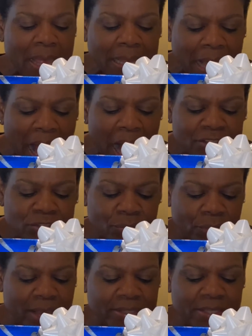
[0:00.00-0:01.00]
God's
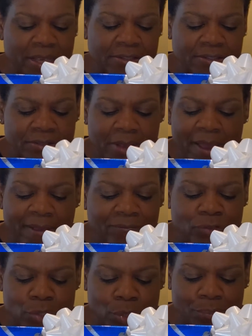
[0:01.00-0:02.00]
grace has
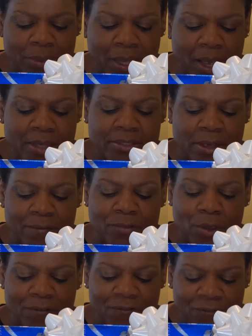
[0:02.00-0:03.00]
saved you because of
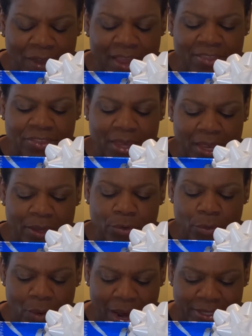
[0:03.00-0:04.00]
your faith in
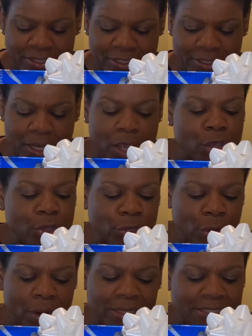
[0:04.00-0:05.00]
Christ.
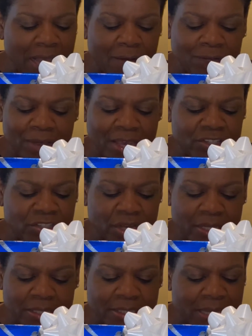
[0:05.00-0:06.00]
Your
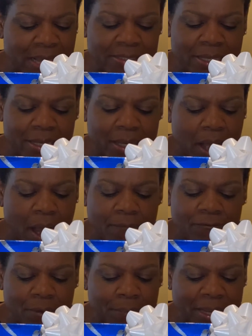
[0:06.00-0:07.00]
salvation doesn't
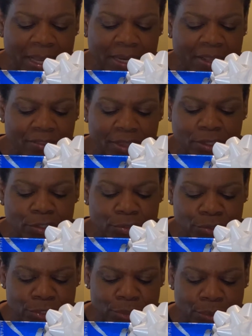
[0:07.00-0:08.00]
come from anything you
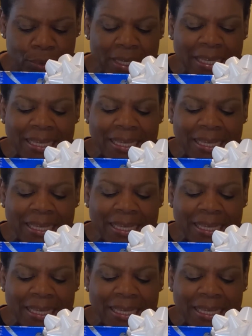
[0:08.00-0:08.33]
do.